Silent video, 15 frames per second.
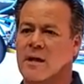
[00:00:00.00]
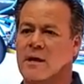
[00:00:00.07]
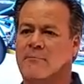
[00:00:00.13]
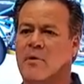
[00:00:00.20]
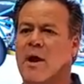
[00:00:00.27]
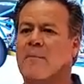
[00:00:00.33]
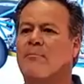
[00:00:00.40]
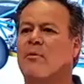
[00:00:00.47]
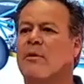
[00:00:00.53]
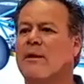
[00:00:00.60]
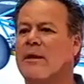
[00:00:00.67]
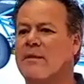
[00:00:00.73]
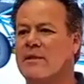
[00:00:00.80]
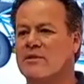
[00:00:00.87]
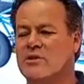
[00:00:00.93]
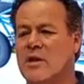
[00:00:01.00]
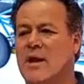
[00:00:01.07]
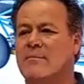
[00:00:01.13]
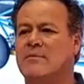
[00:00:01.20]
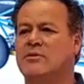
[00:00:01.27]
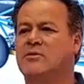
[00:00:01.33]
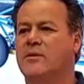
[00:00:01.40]
properly in the
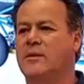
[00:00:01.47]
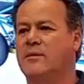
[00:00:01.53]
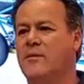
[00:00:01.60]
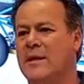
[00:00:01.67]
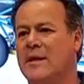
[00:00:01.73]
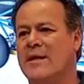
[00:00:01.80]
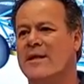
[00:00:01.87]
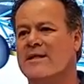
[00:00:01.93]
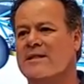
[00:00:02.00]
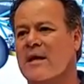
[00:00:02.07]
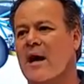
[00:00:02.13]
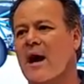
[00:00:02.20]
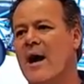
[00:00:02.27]
geometry that we can get to